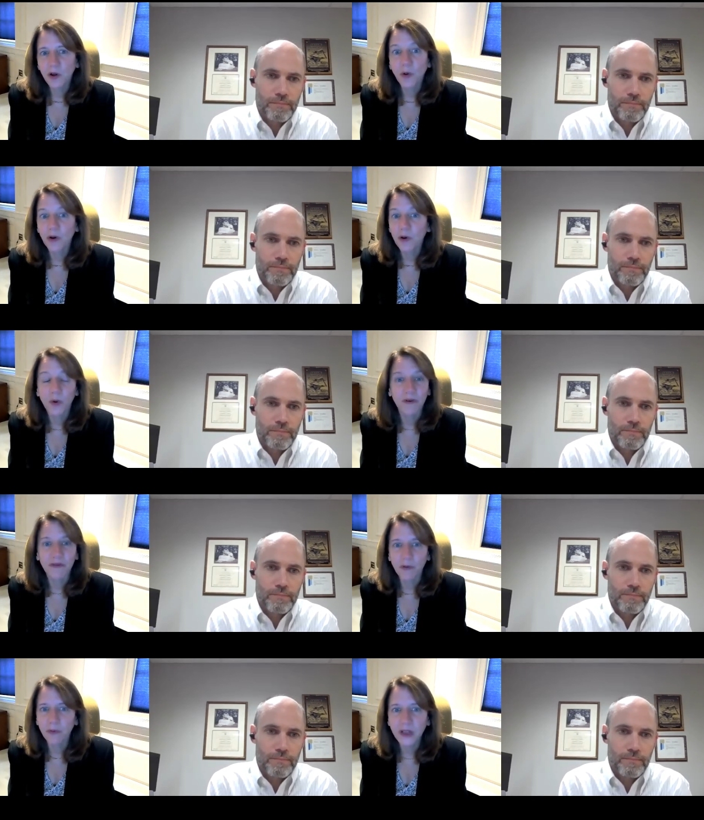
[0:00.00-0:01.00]
Speaker 1: who,
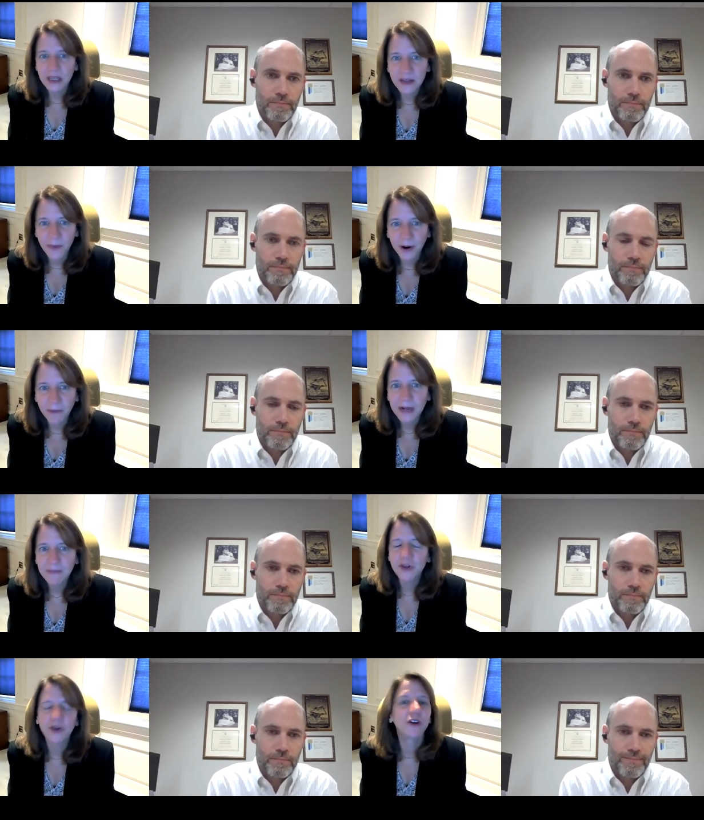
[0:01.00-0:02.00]
are really smart,
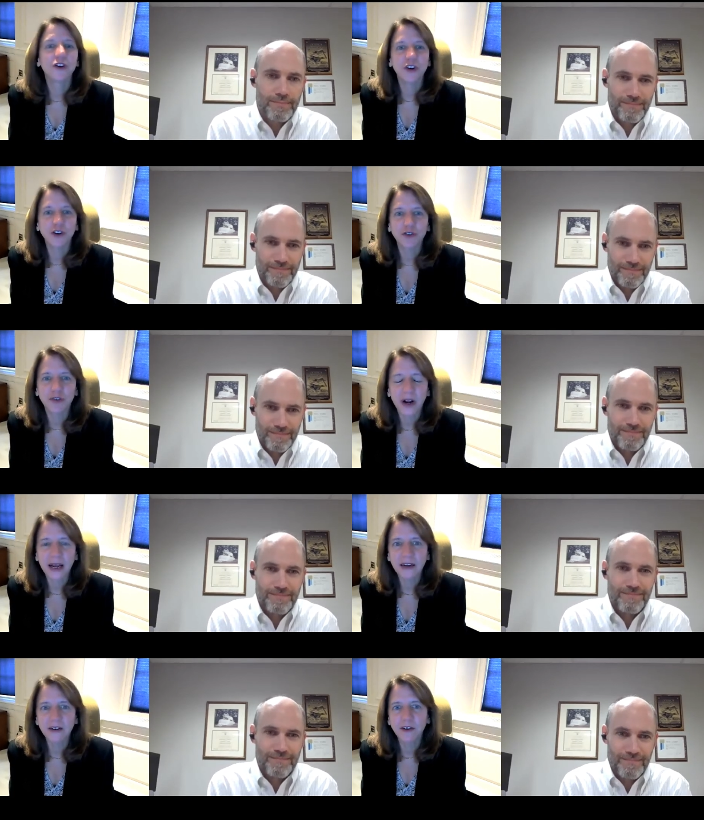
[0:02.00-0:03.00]
right? So, you, so you're
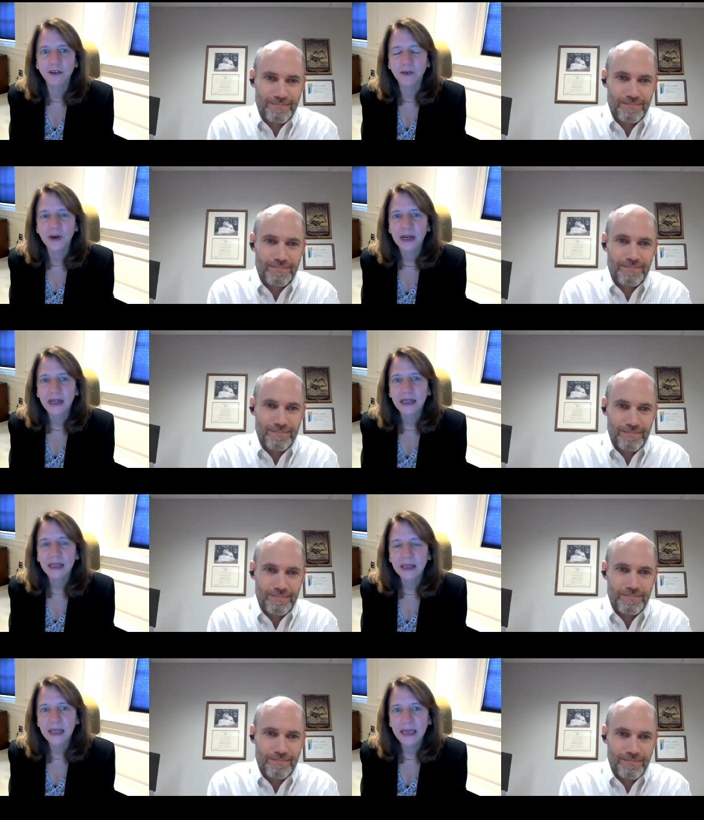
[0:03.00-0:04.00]
trying to
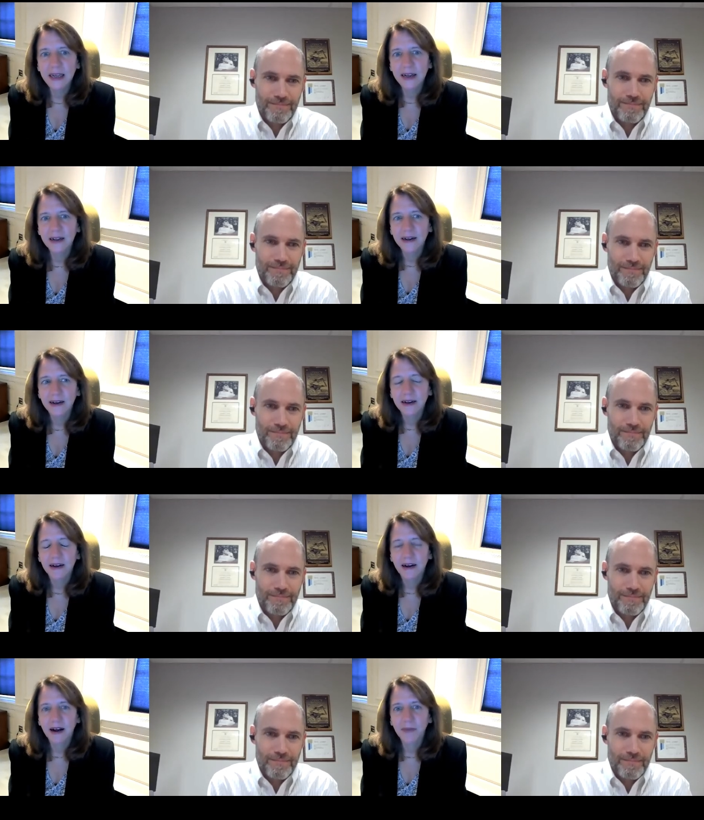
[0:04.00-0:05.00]
lead
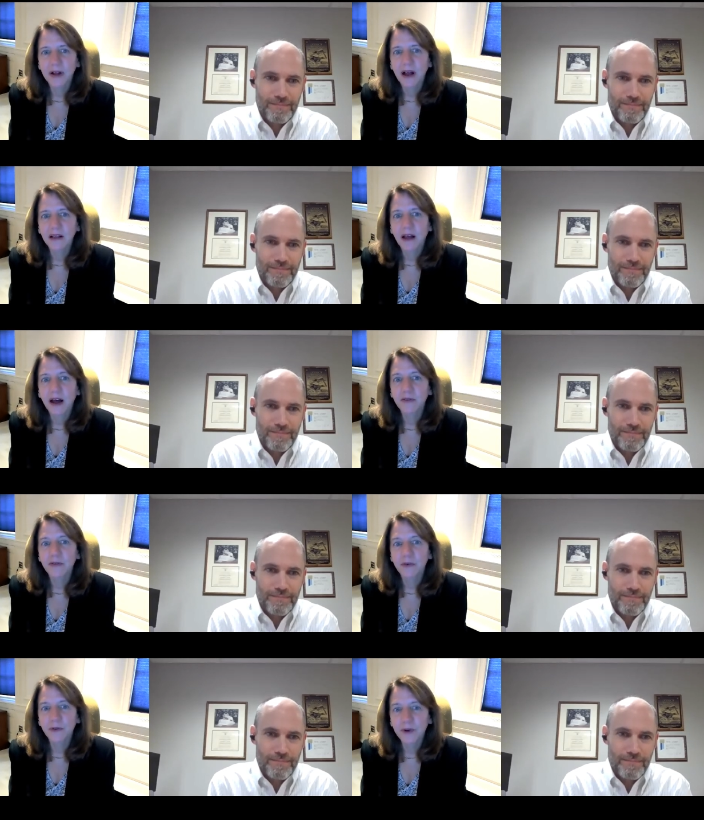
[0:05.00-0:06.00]
um, a, a, lot
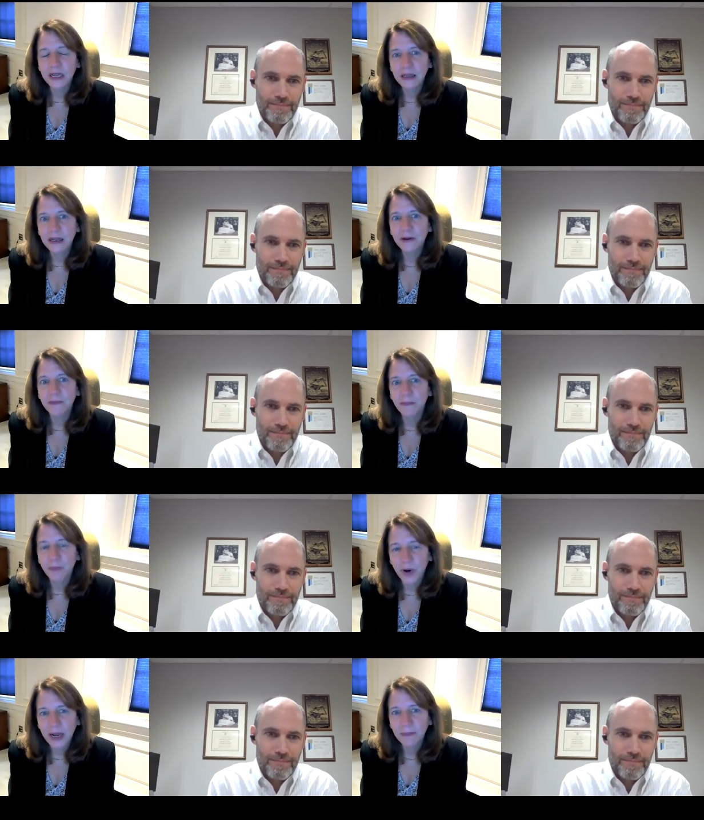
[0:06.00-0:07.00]
of really
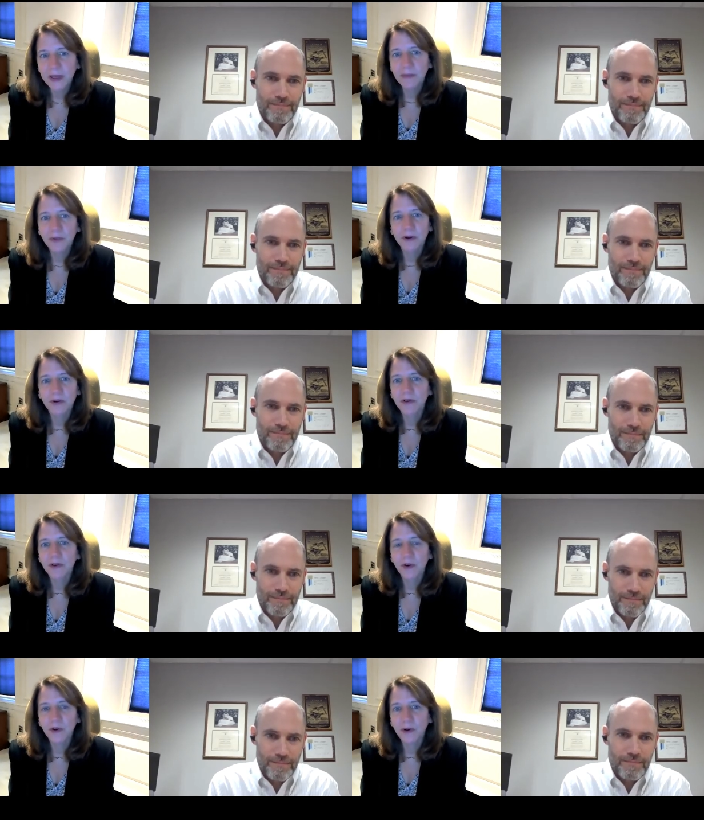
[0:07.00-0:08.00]
bright people
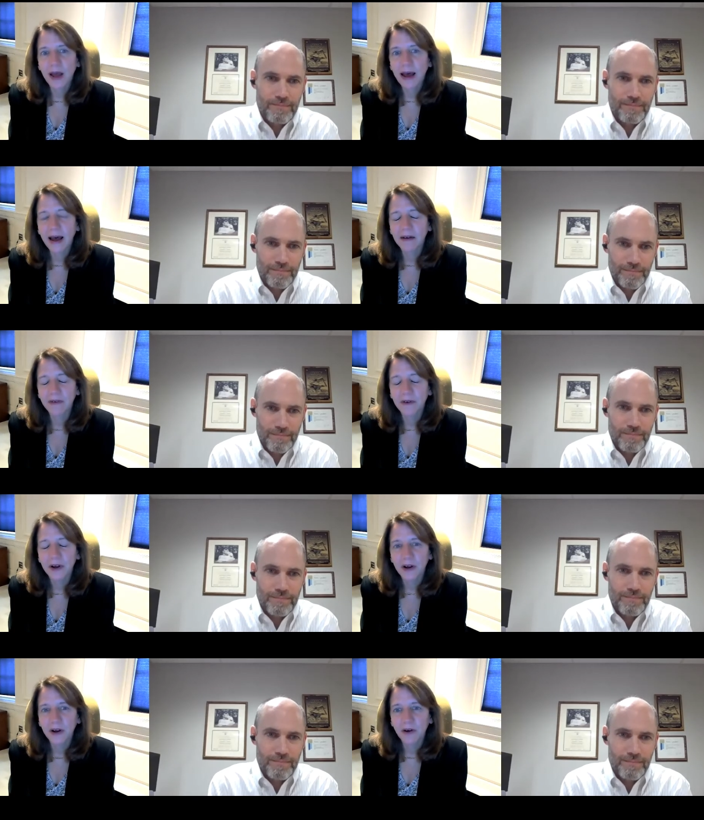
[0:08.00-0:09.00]
who have
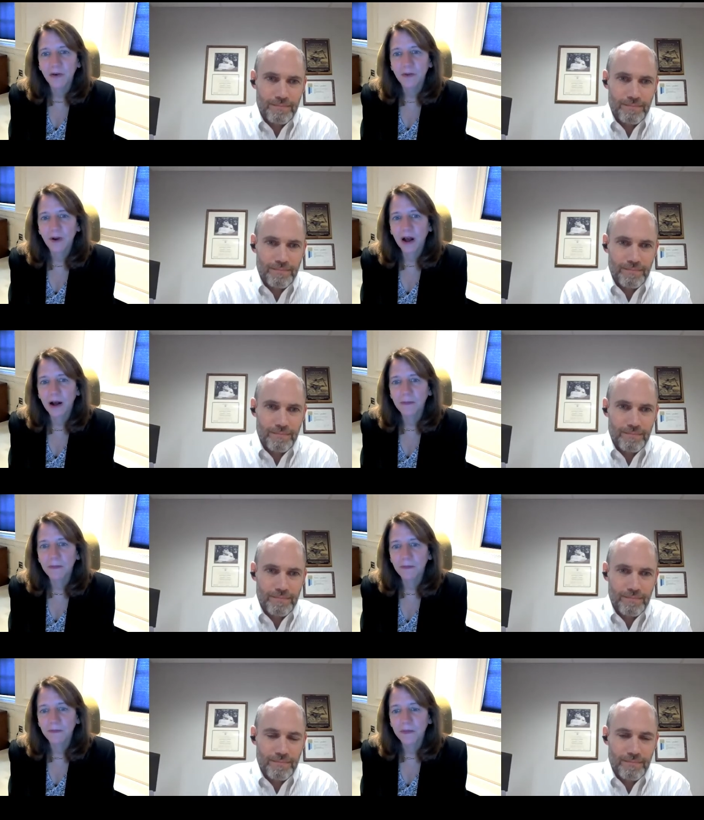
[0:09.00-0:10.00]

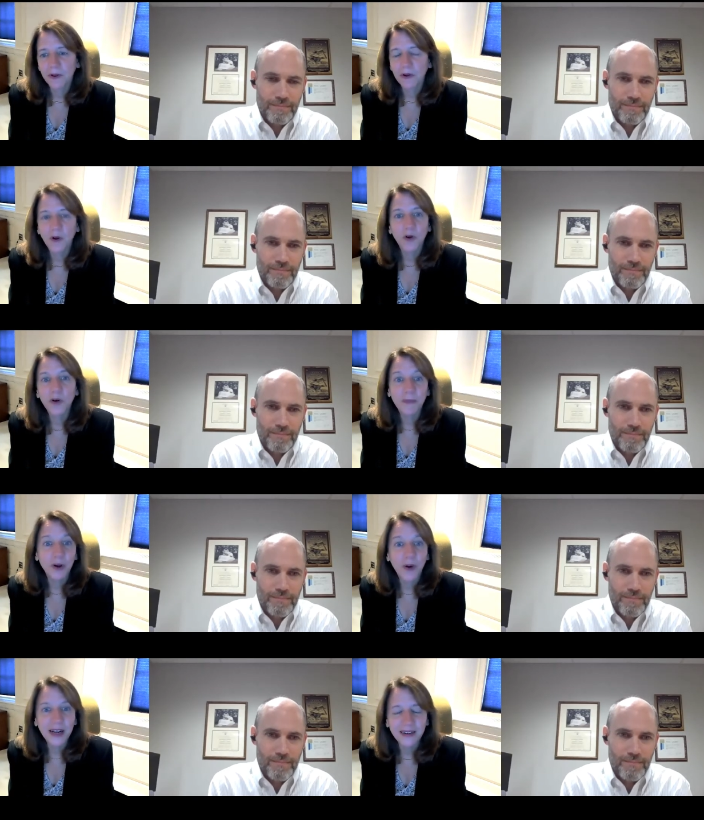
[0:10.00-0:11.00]
um, who, who can be
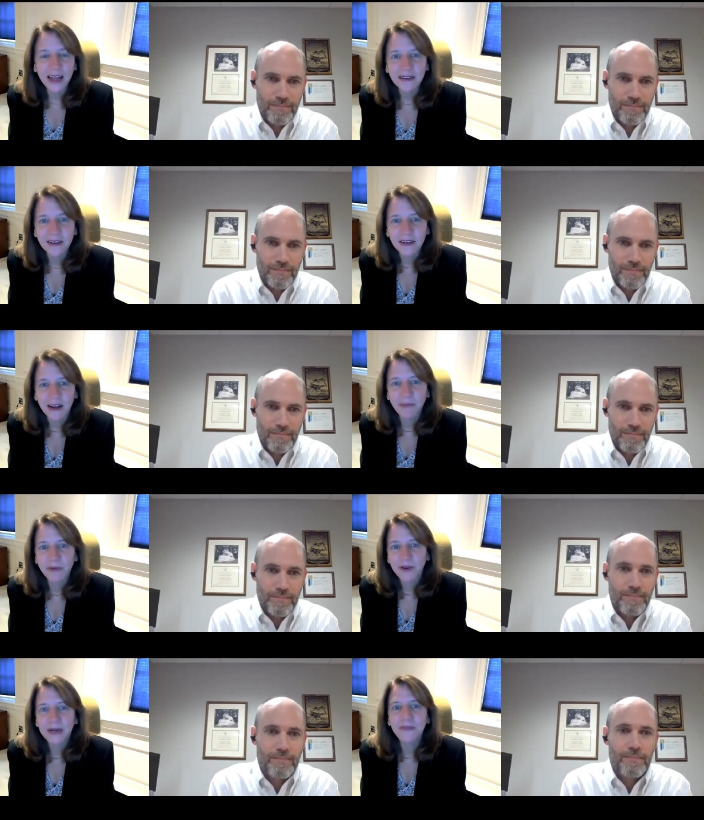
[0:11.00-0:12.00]
quite intense at
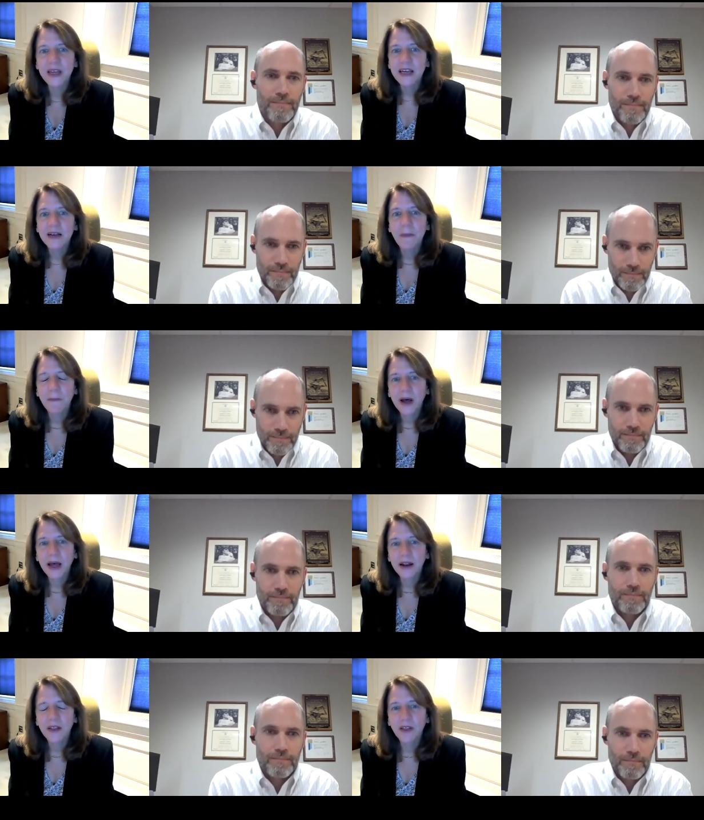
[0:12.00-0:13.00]
times, right?
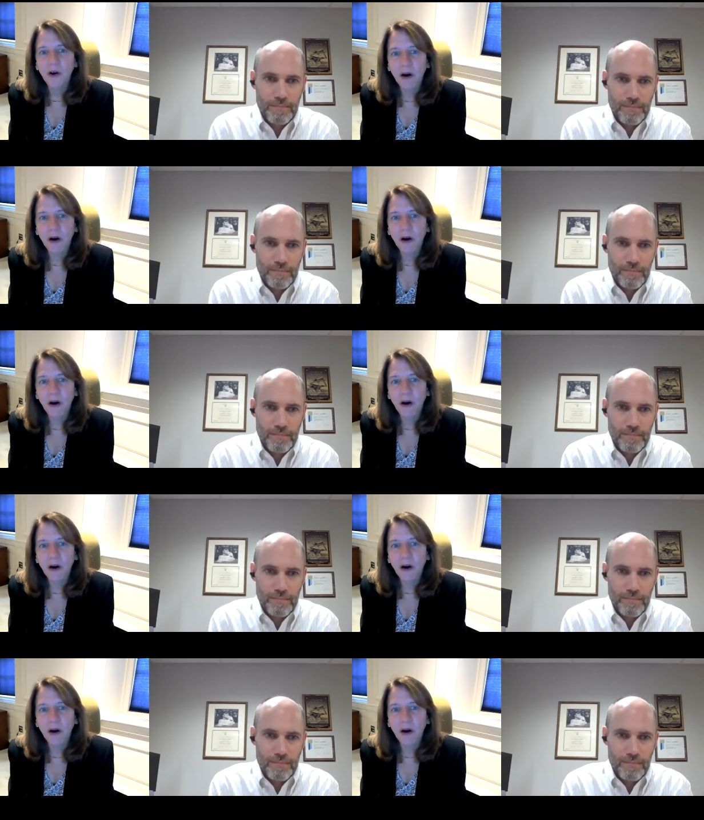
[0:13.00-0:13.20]
But their